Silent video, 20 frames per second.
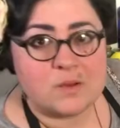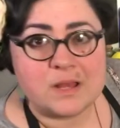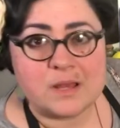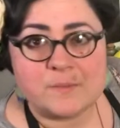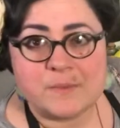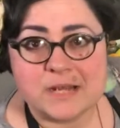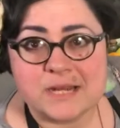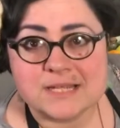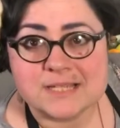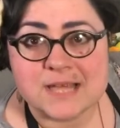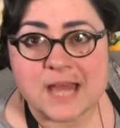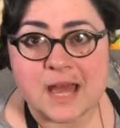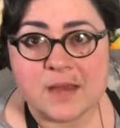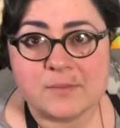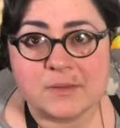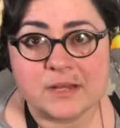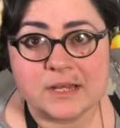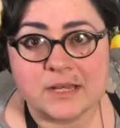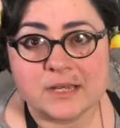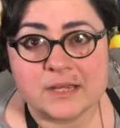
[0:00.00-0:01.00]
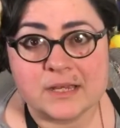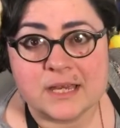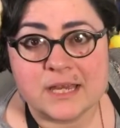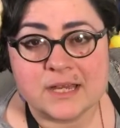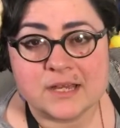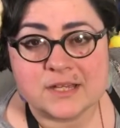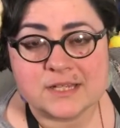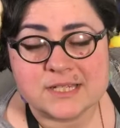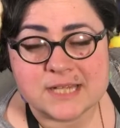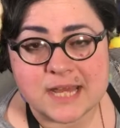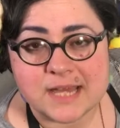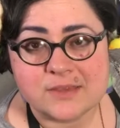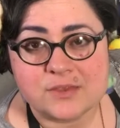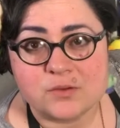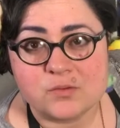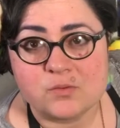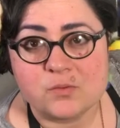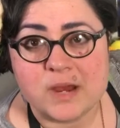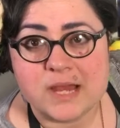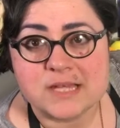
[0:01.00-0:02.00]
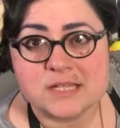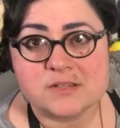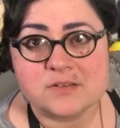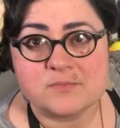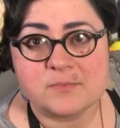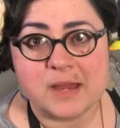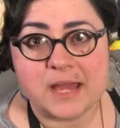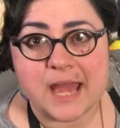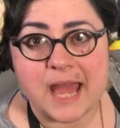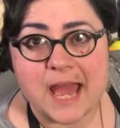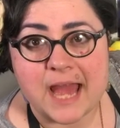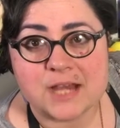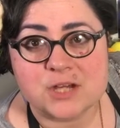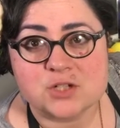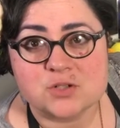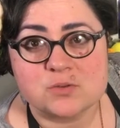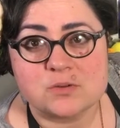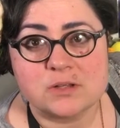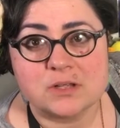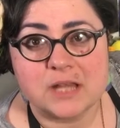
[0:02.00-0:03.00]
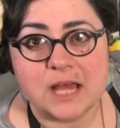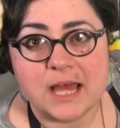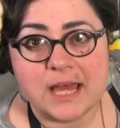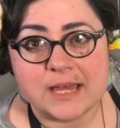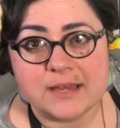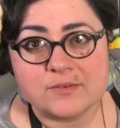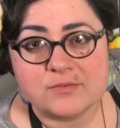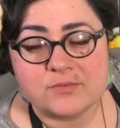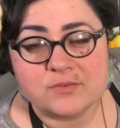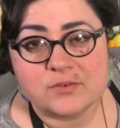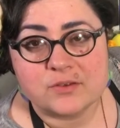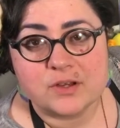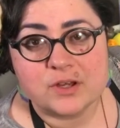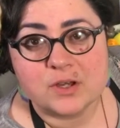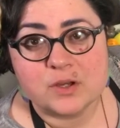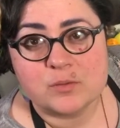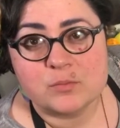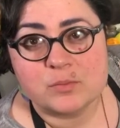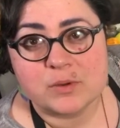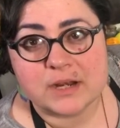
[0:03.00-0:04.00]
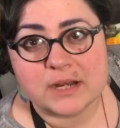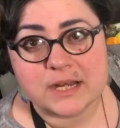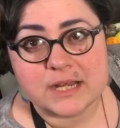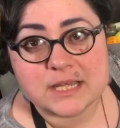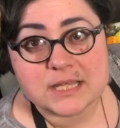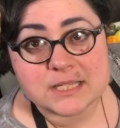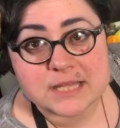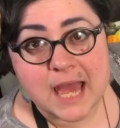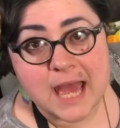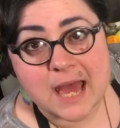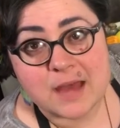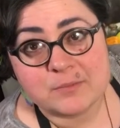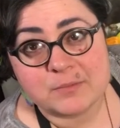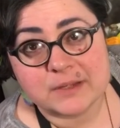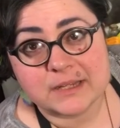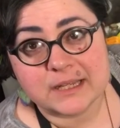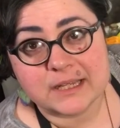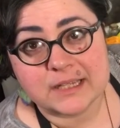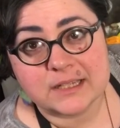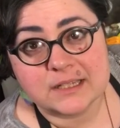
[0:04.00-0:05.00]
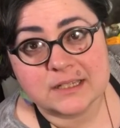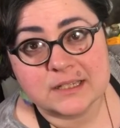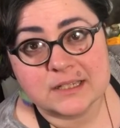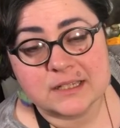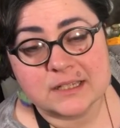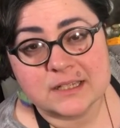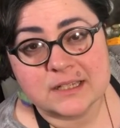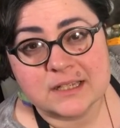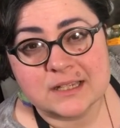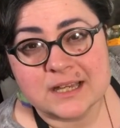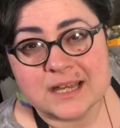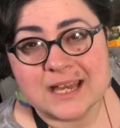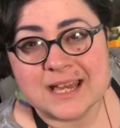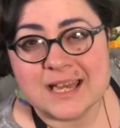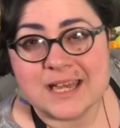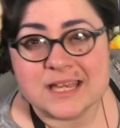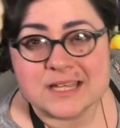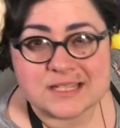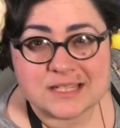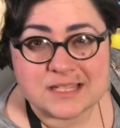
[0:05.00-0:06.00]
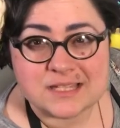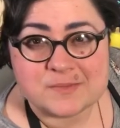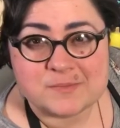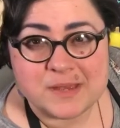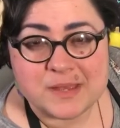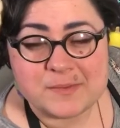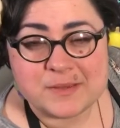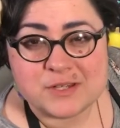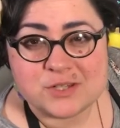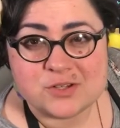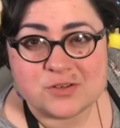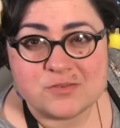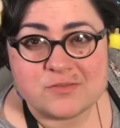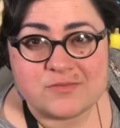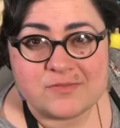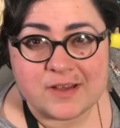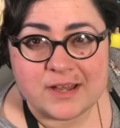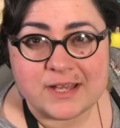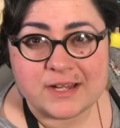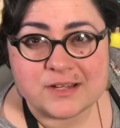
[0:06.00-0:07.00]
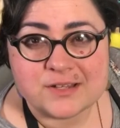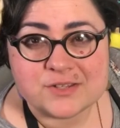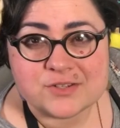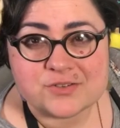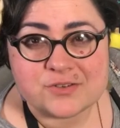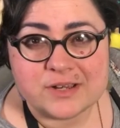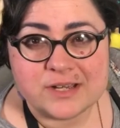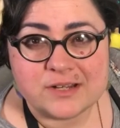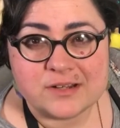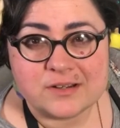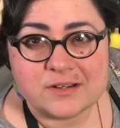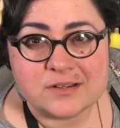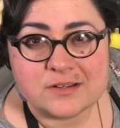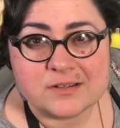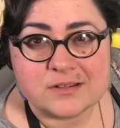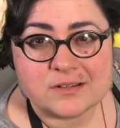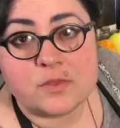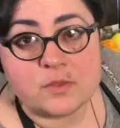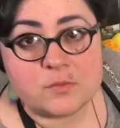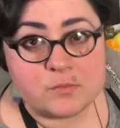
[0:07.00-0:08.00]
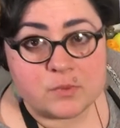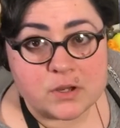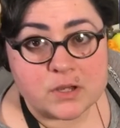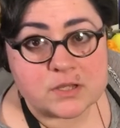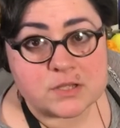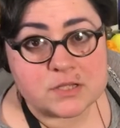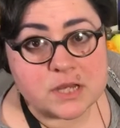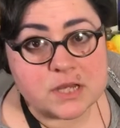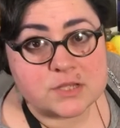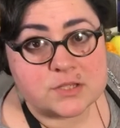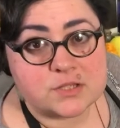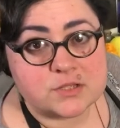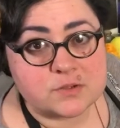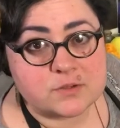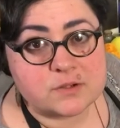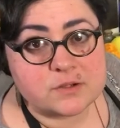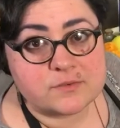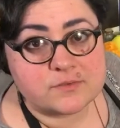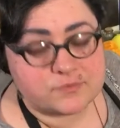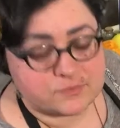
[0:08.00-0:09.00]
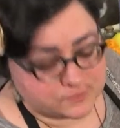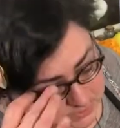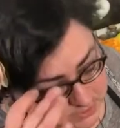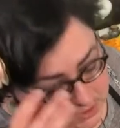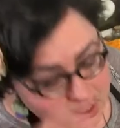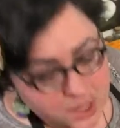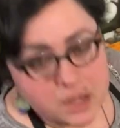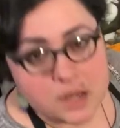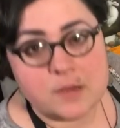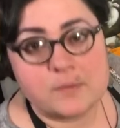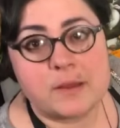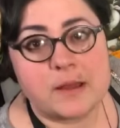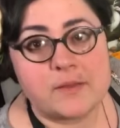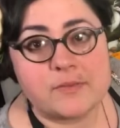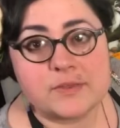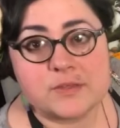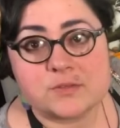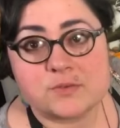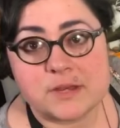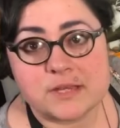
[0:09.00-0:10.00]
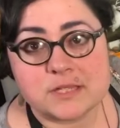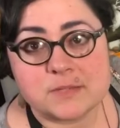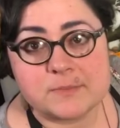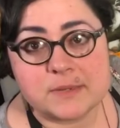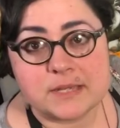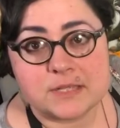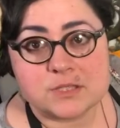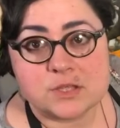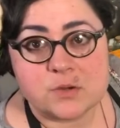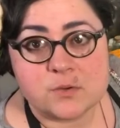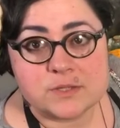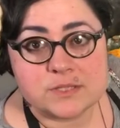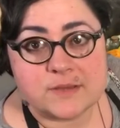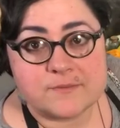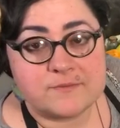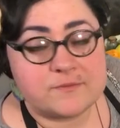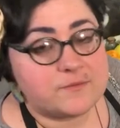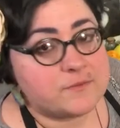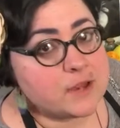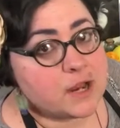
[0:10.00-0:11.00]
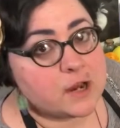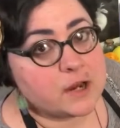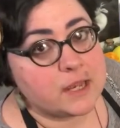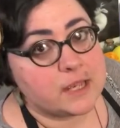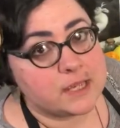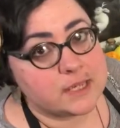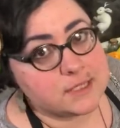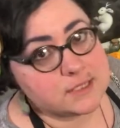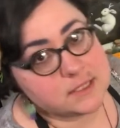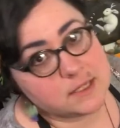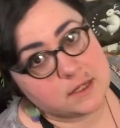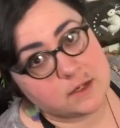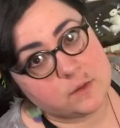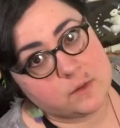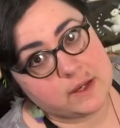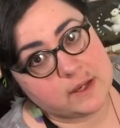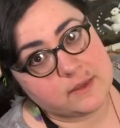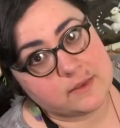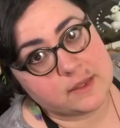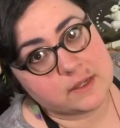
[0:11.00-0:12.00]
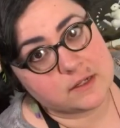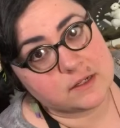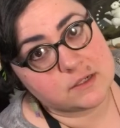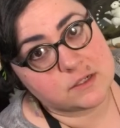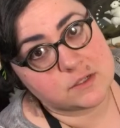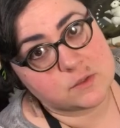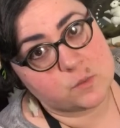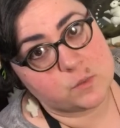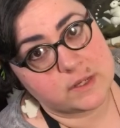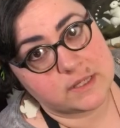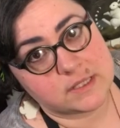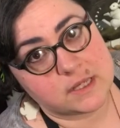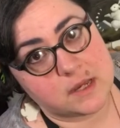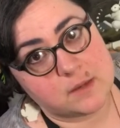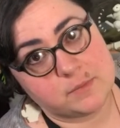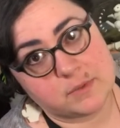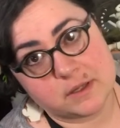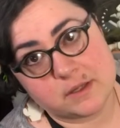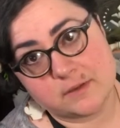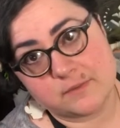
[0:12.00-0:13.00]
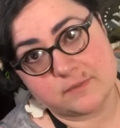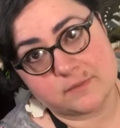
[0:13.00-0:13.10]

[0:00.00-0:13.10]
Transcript: Well, I mean, it's happening. It could take the rest of my actual life, but it is happening. Is this maybe too fine a strainer? The book does sort of talk about this recipe as though it's a very easy and quick thing to just whiz up if